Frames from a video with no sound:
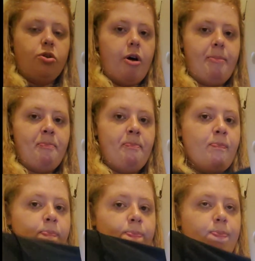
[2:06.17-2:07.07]
on,
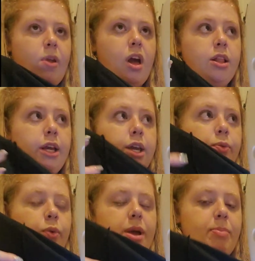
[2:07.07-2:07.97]
and I like
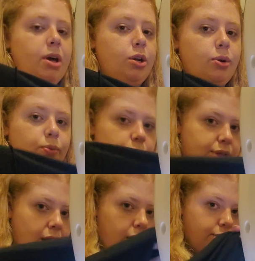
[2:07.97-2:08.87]
it way better
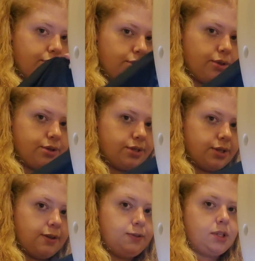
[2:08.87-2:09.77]
without the
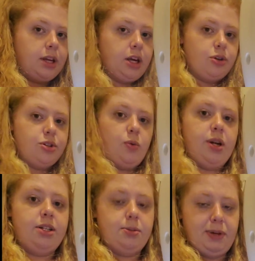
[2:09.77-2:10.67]
sleeves, and I also
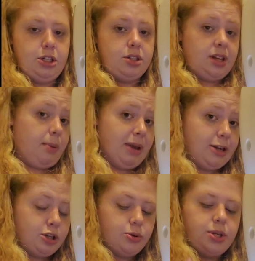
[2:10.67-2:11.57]
want it to be just like a
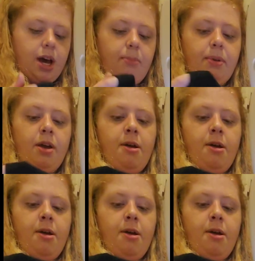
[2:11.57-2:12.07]
bandeau top.